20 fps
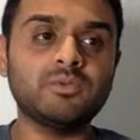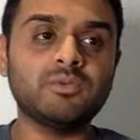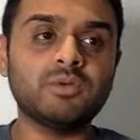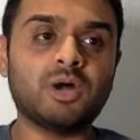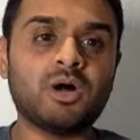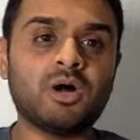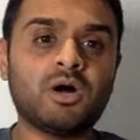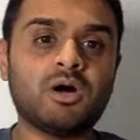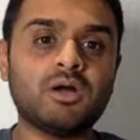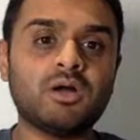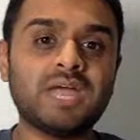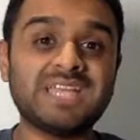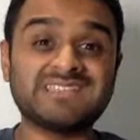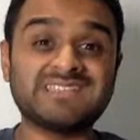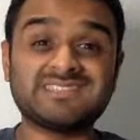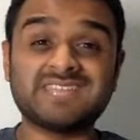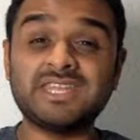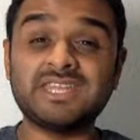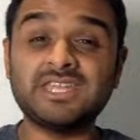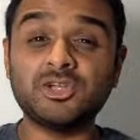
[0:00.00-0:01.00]
are
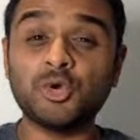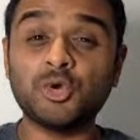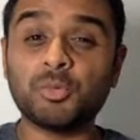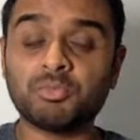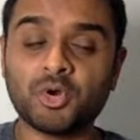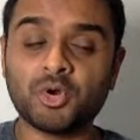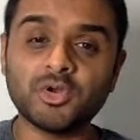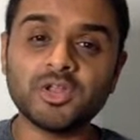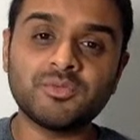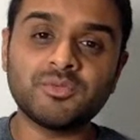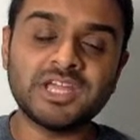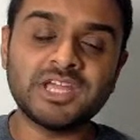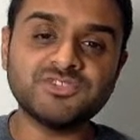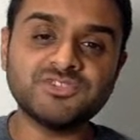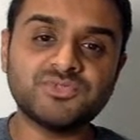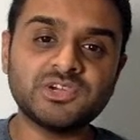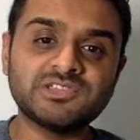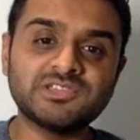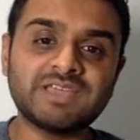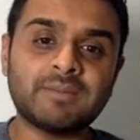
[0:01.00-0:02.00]
extending your product range,
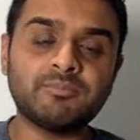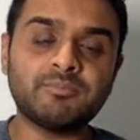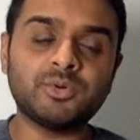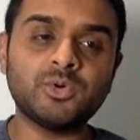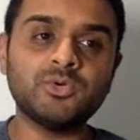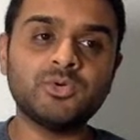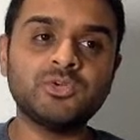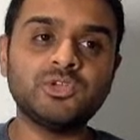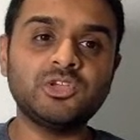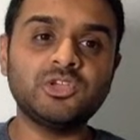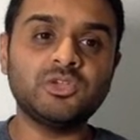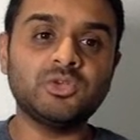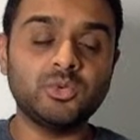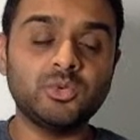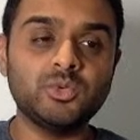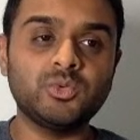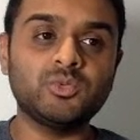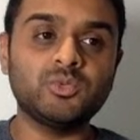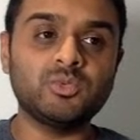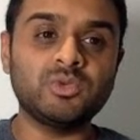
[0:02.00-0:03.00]
for example,
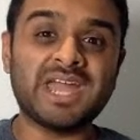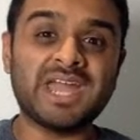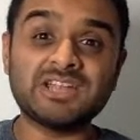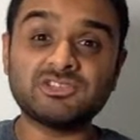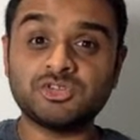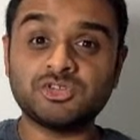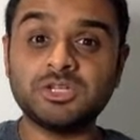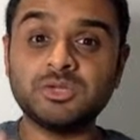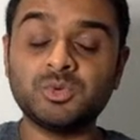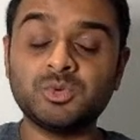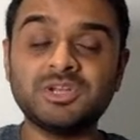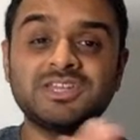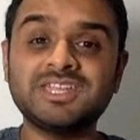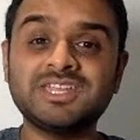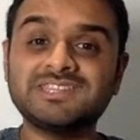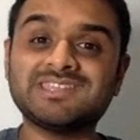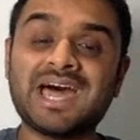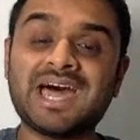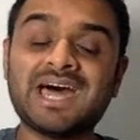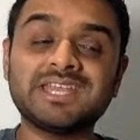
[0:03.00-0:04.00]
you naturally will need
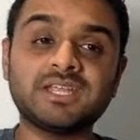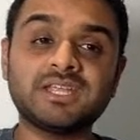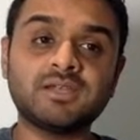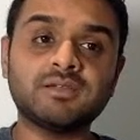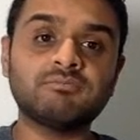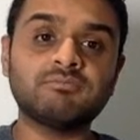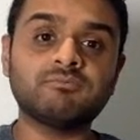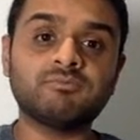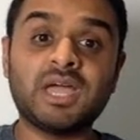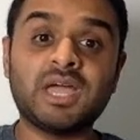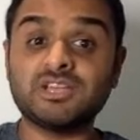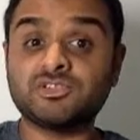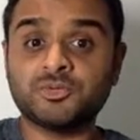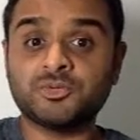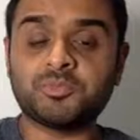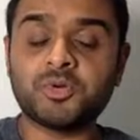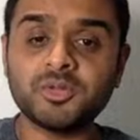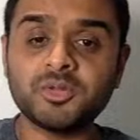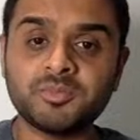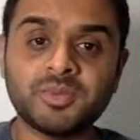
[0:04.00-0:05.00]
to add in extra
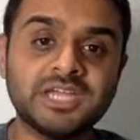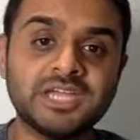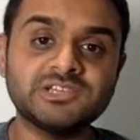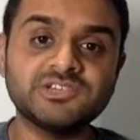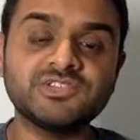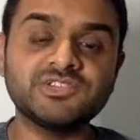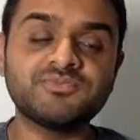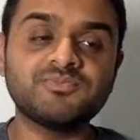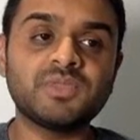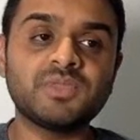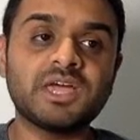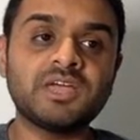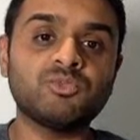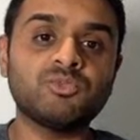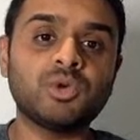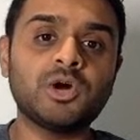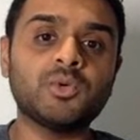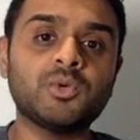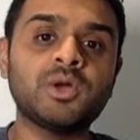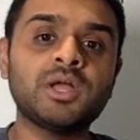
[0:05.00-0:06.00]
product pages as
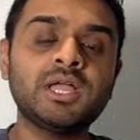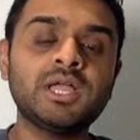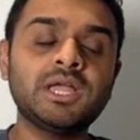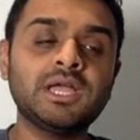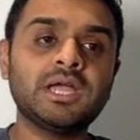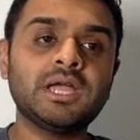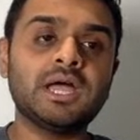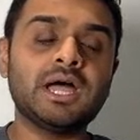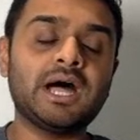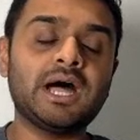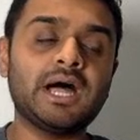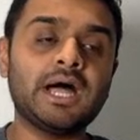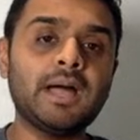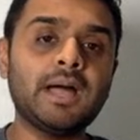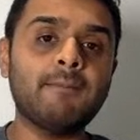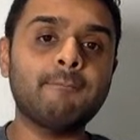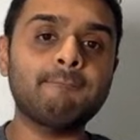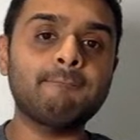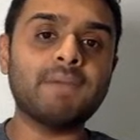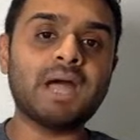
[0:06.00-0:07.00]
well.
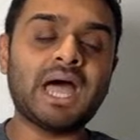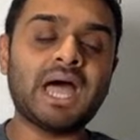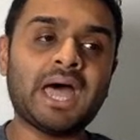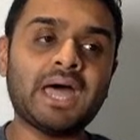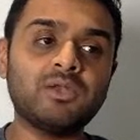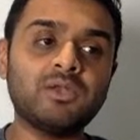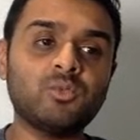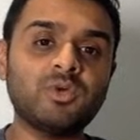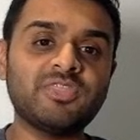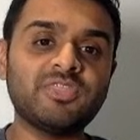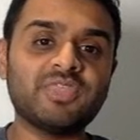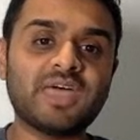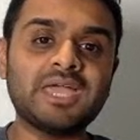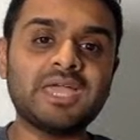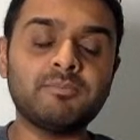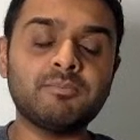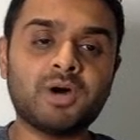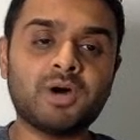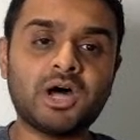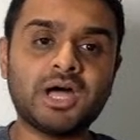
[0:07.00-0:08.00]
And with that
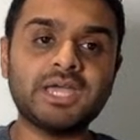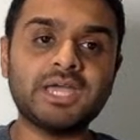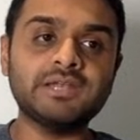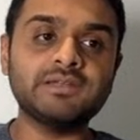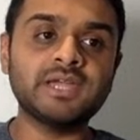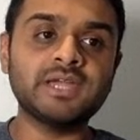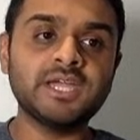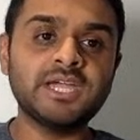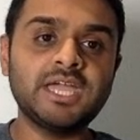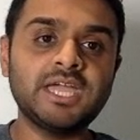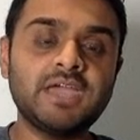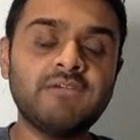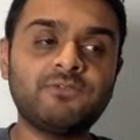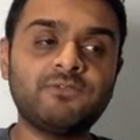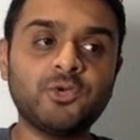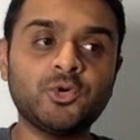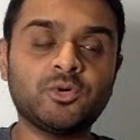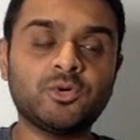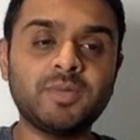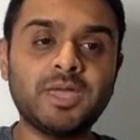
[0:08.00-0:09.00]
in mind, if
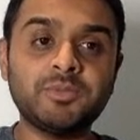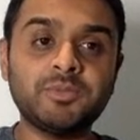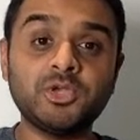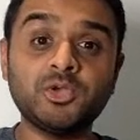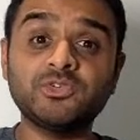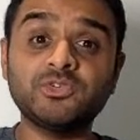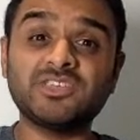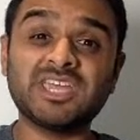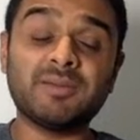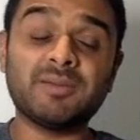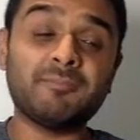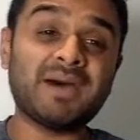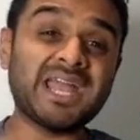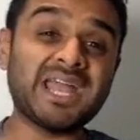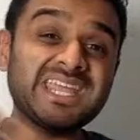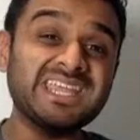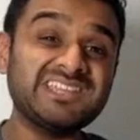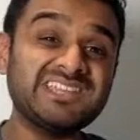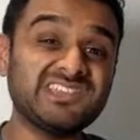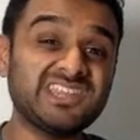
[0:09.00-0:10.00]
you're maybe using a
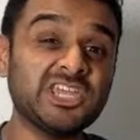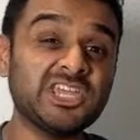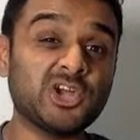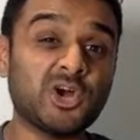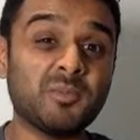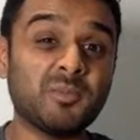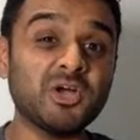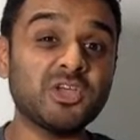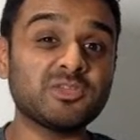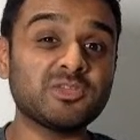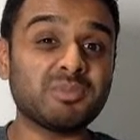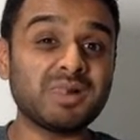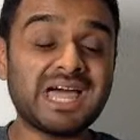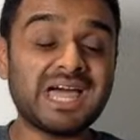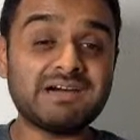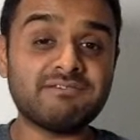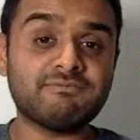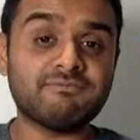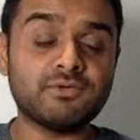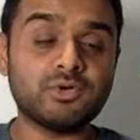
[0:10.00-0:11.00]
managed e-commerce
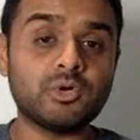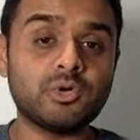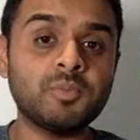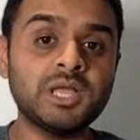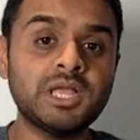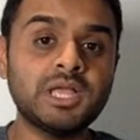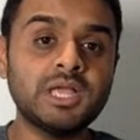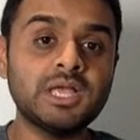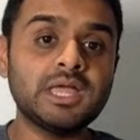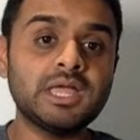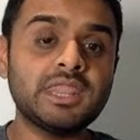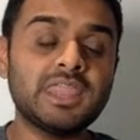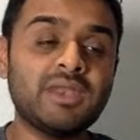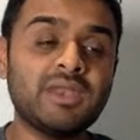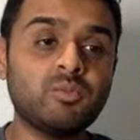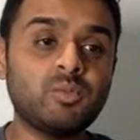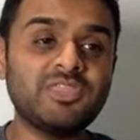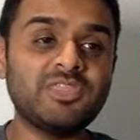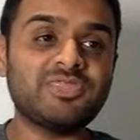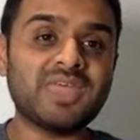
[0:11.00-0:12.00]
platform, then
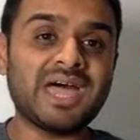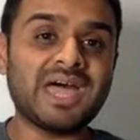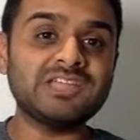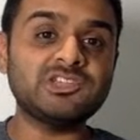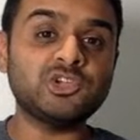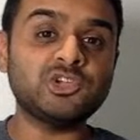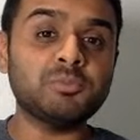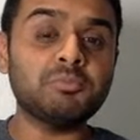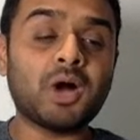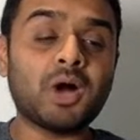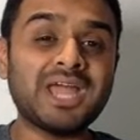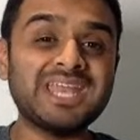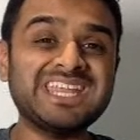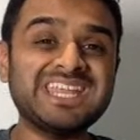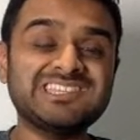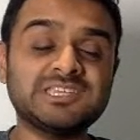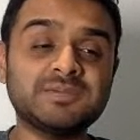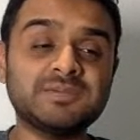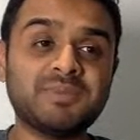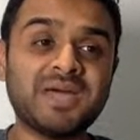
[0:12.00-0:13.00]
with that, you might
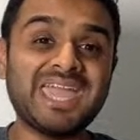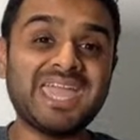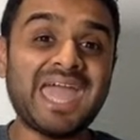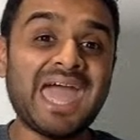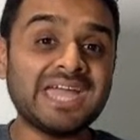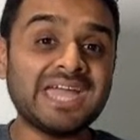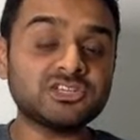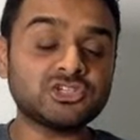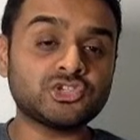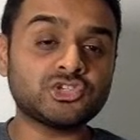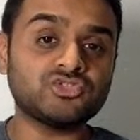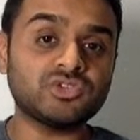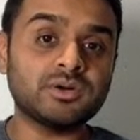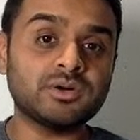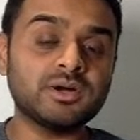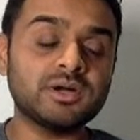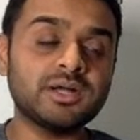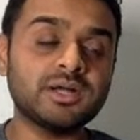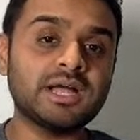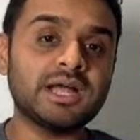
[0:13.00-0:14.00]
need to pay
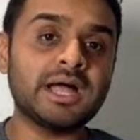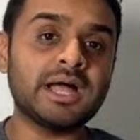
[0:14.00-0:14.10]
extra